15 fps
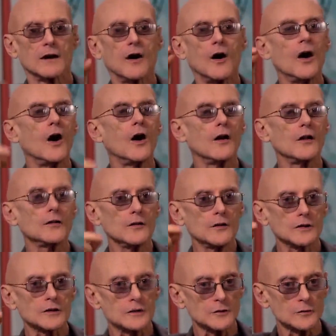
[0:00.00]

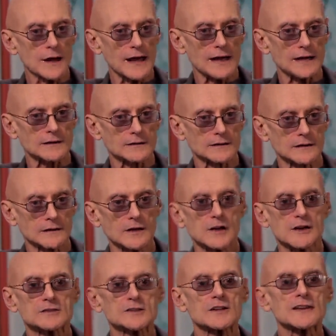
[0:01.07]
all correct,
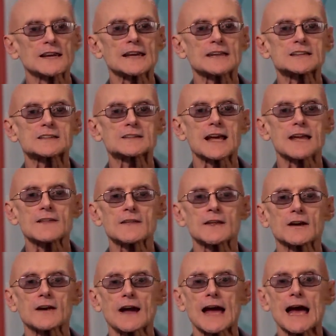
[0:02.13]
to the extent
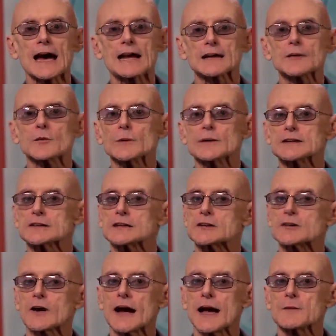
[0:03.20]
they are adequately
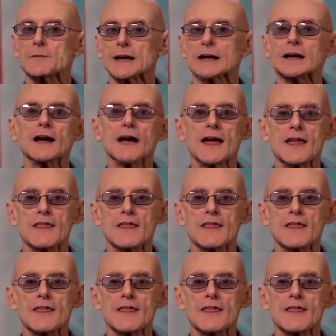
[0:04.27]
describing